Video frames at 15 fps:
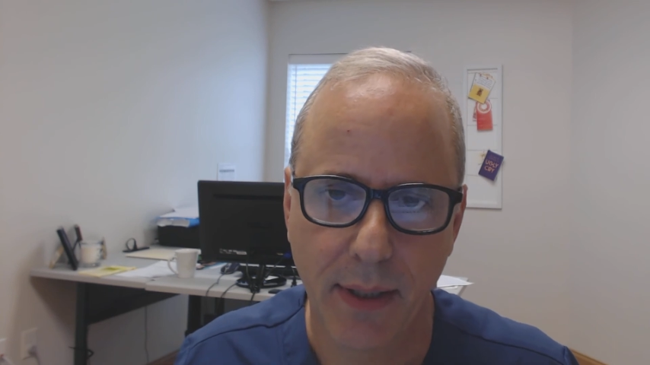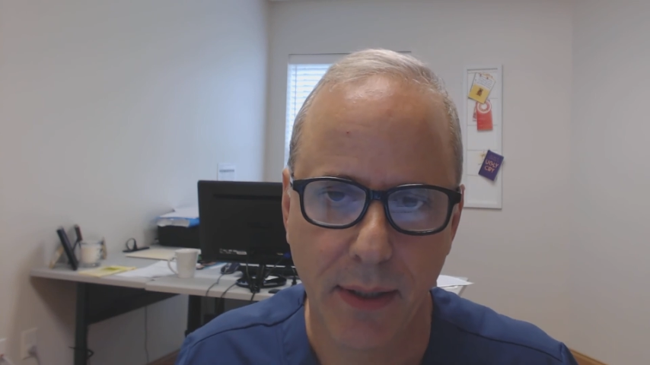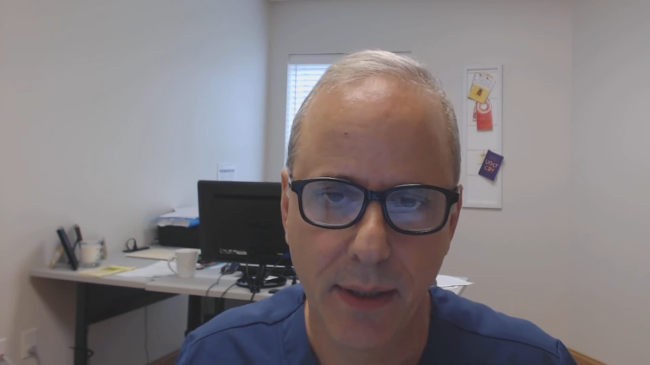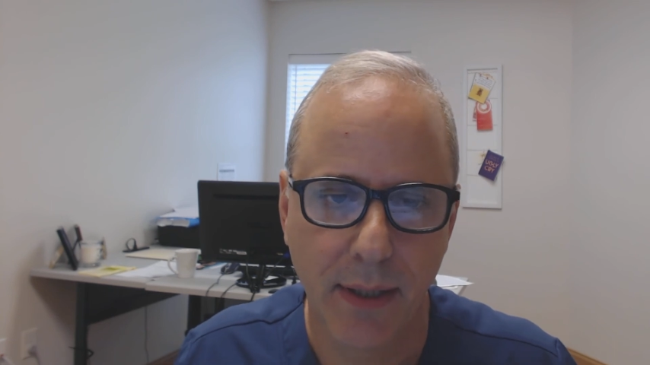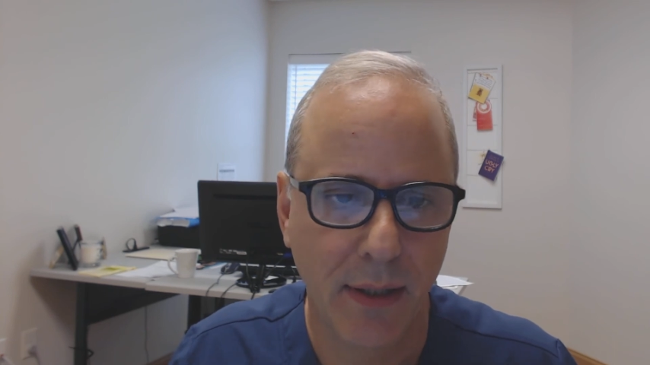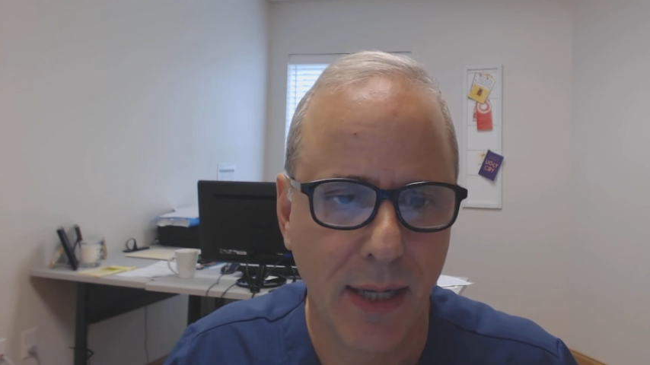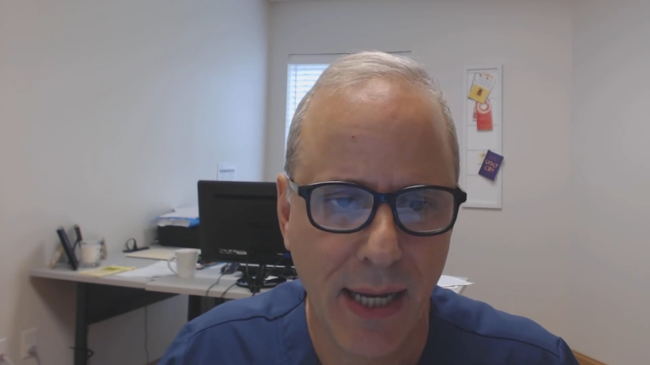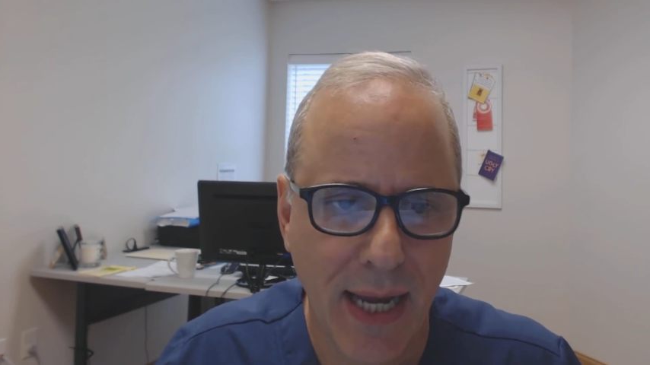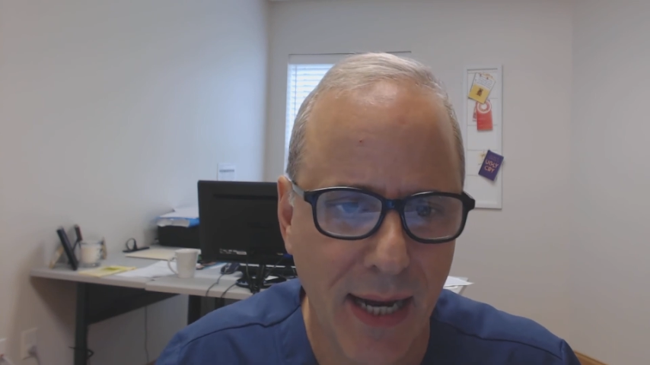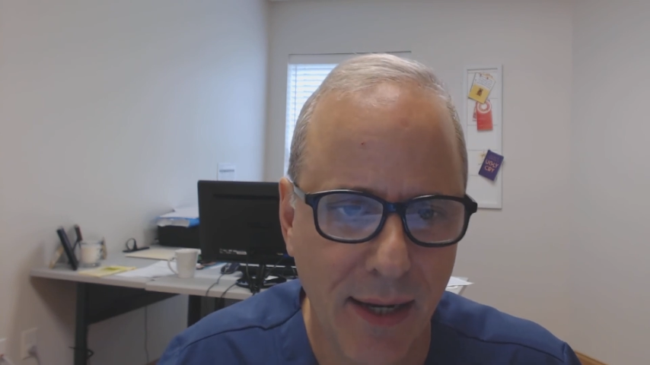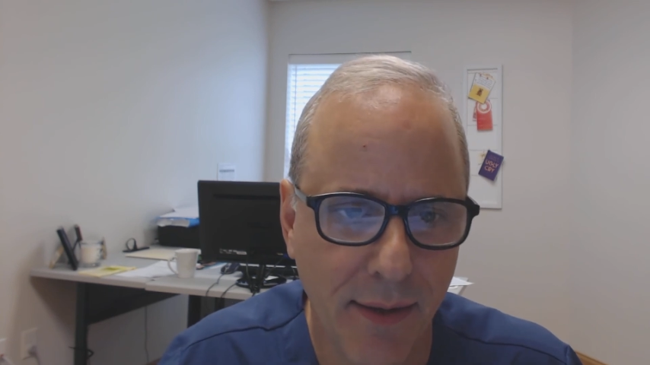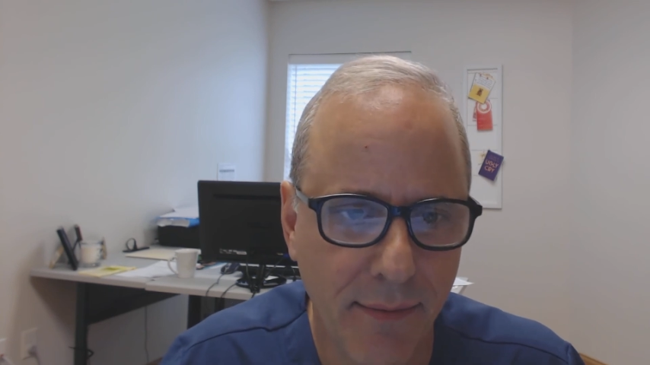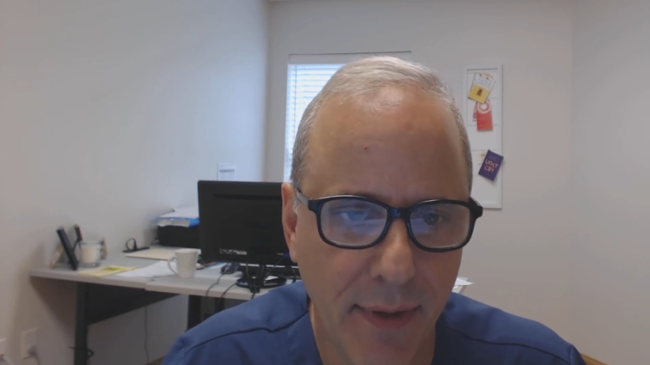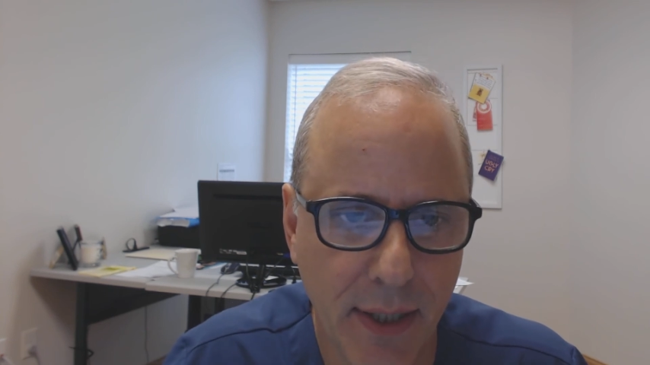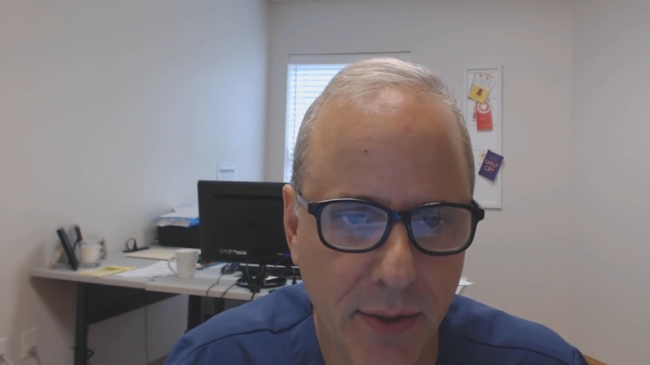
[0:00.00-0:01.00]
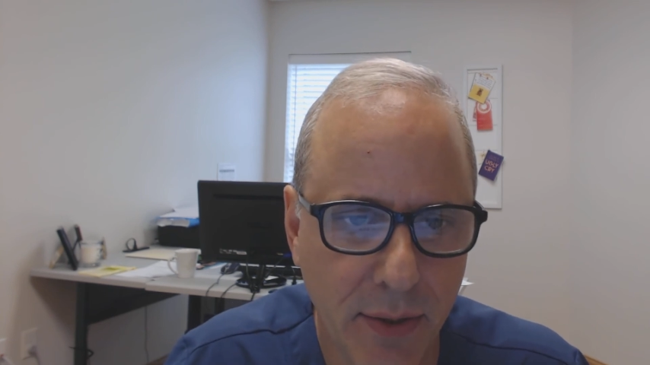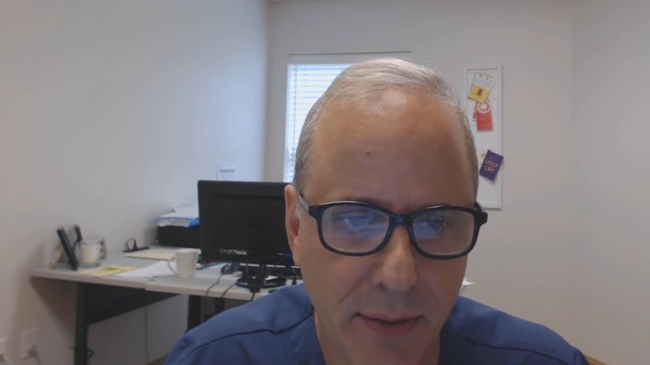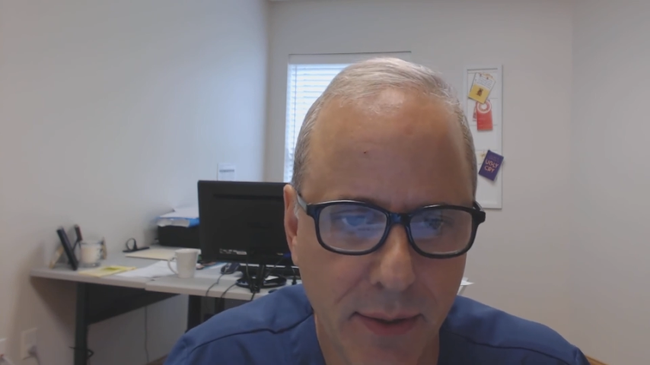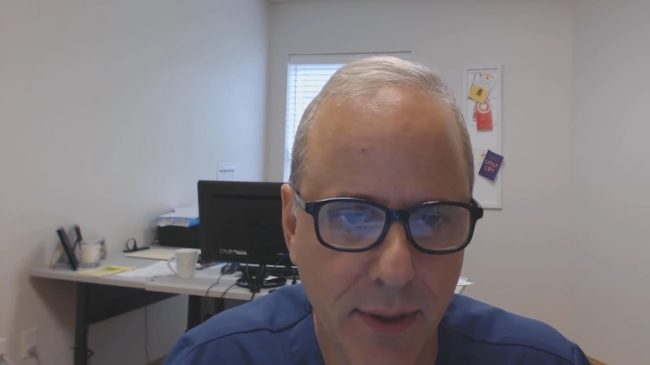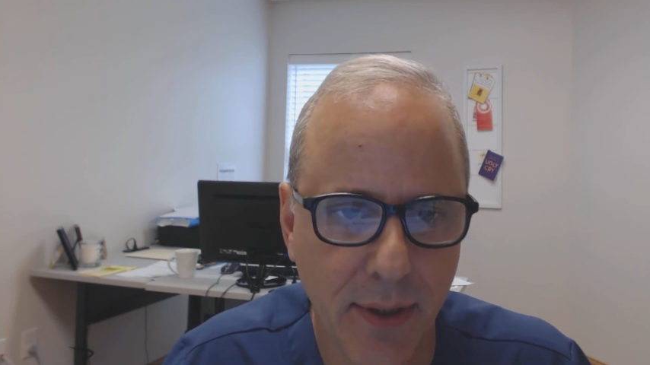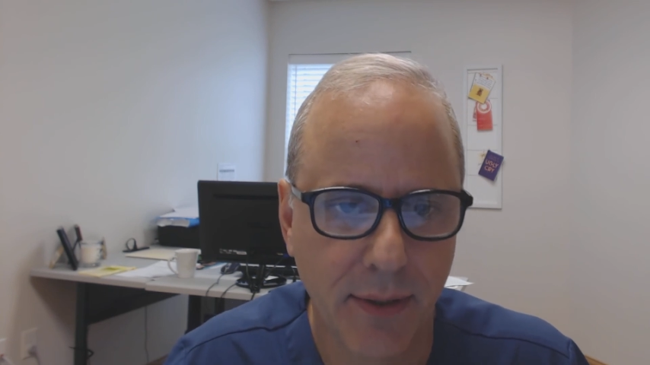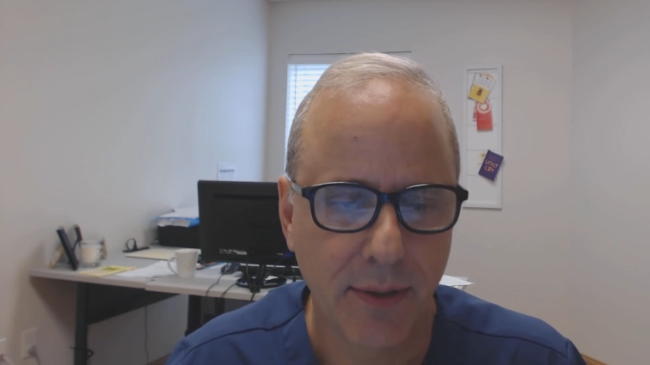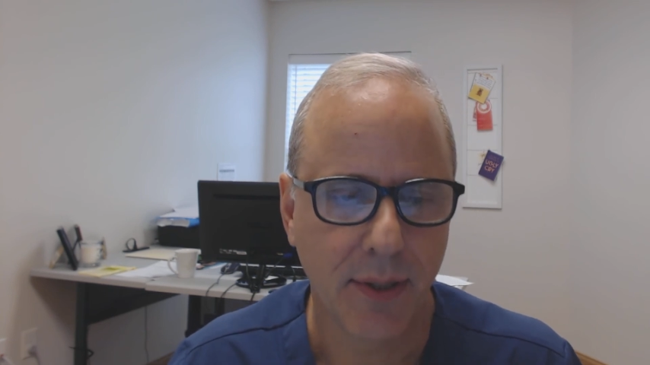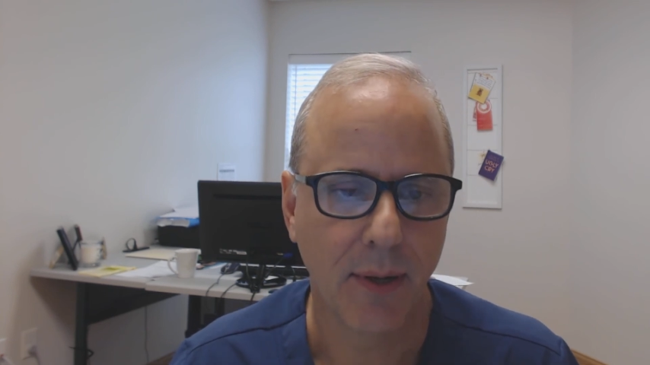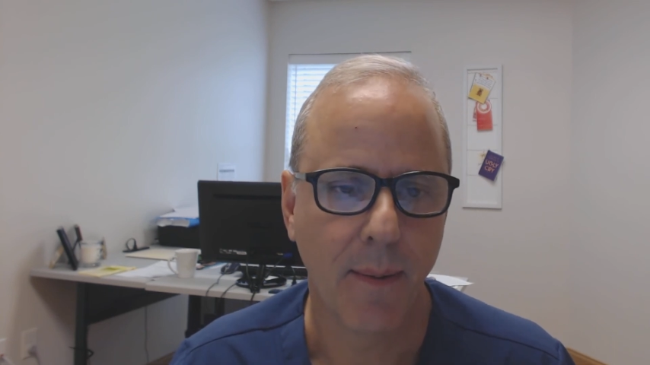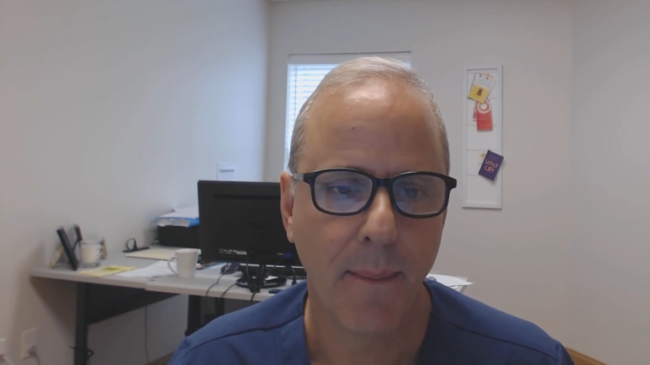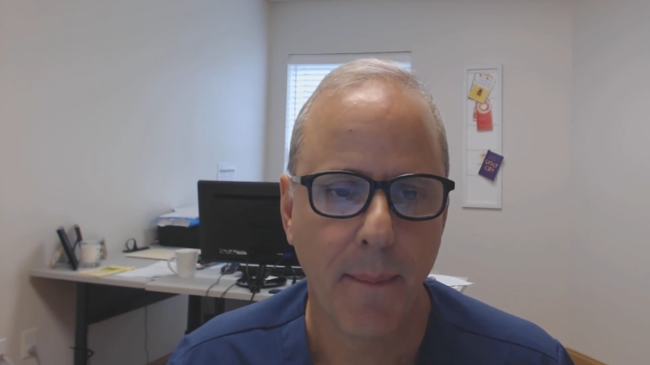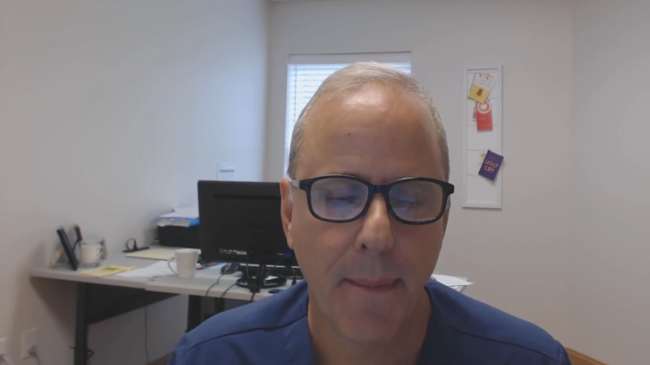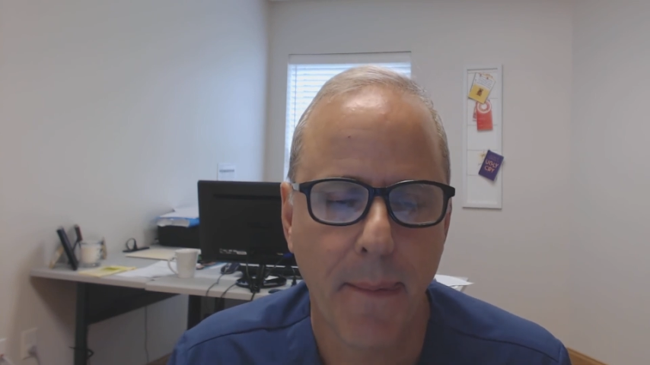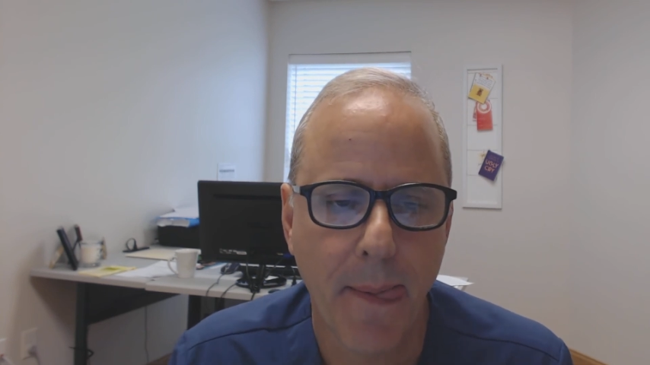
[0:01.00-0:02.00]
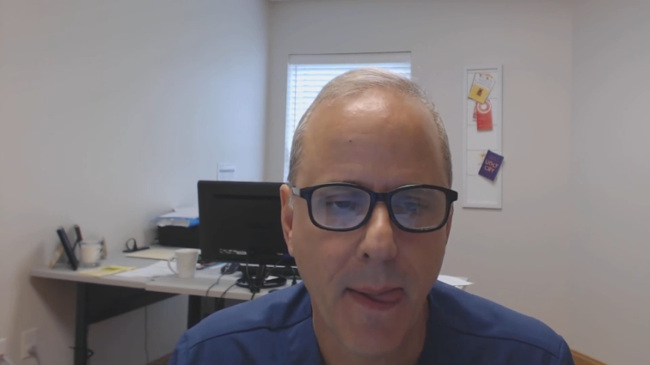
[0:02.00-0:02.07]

I think any advice is good. So